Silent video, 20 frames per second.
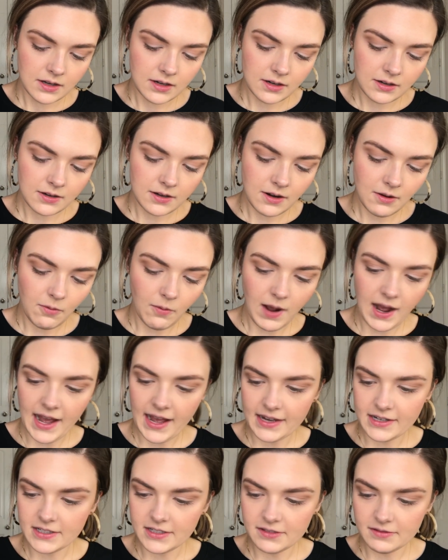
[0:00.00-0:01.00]
I don't know
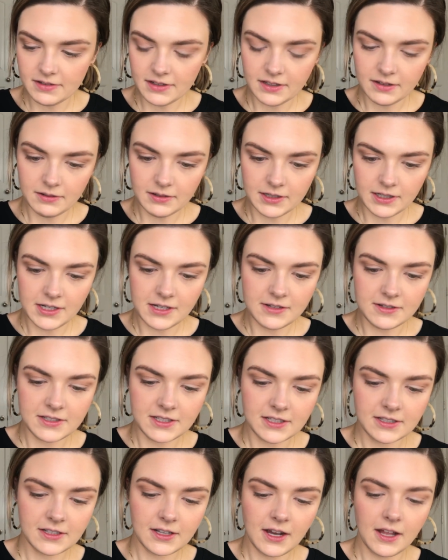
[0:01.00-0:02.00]
why, I just really want to use
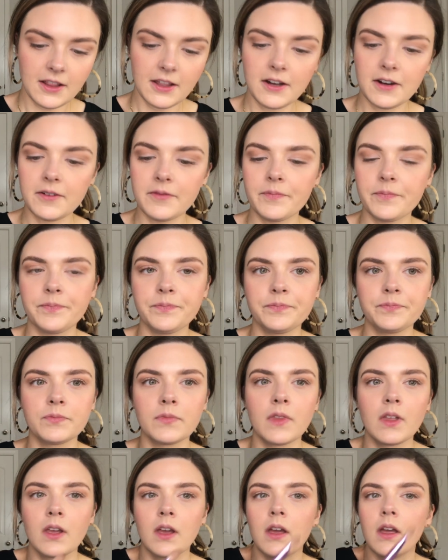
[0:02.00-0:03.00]
this color.
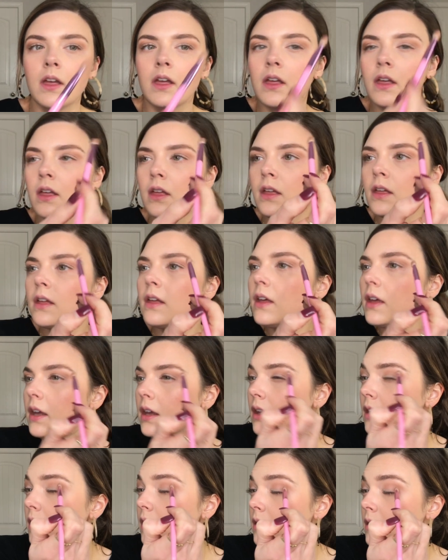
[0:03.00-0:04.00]

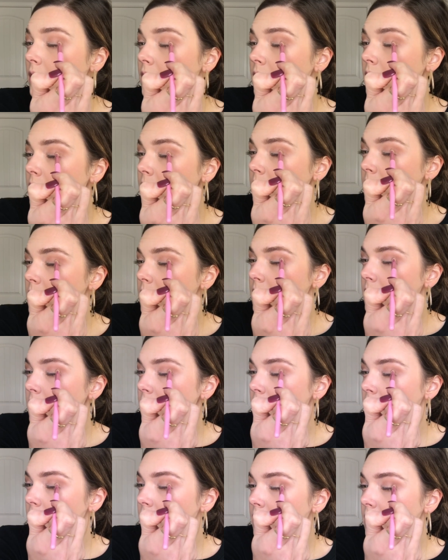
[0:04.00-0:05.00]
And I'm
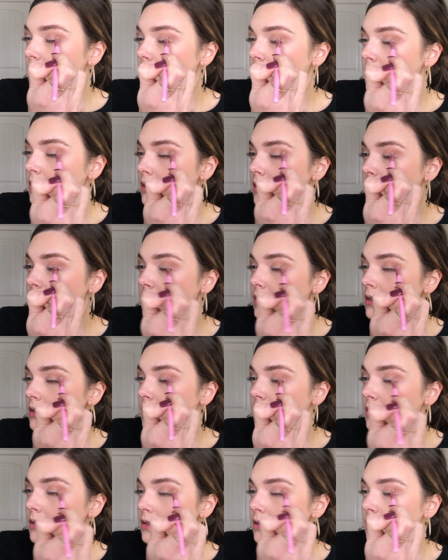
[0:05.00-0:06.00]
just going
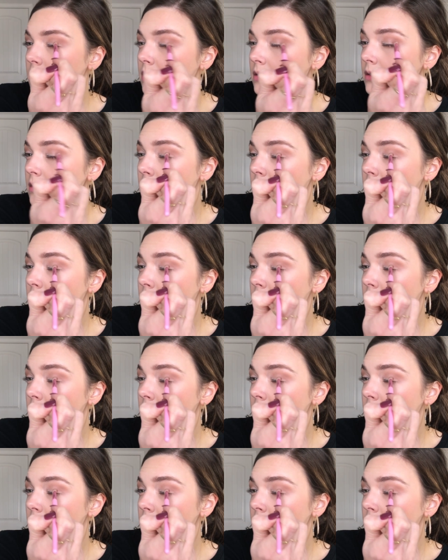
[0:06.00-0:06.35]
to